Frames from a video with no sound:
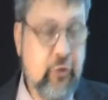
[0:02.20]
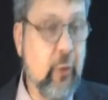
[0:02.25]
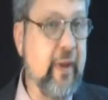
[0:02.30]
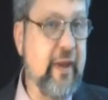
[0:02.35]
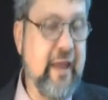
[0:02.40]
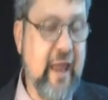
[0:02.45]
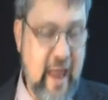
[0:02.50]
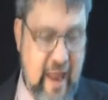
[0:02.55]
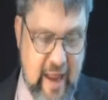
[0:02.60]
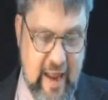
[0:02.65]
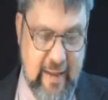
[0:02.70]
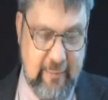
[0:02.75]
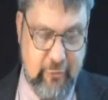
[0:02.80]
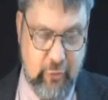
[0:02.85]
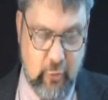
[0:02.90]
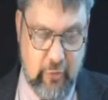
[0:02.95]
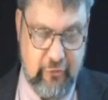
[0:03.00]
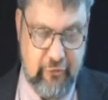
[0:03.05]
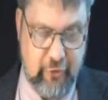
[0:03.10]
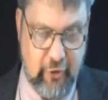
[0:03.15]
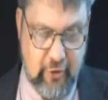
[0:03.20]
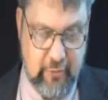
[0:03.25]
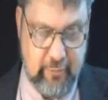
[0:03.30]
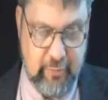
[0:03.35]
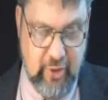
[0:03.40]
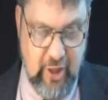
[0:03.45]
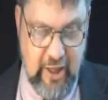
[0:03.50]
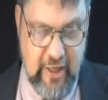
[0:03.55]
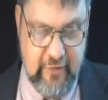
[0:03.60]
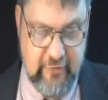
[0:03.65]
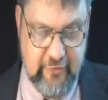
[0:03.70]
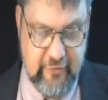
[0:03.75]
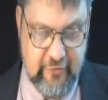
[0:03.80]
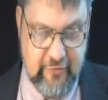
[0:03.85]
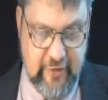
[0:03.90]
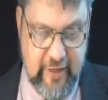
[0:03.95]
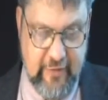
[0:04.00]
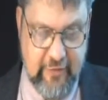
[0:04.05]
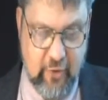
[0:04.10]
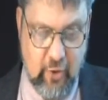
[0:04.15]
So he came to a certain place
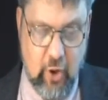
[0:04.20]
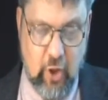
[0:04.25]
and stayed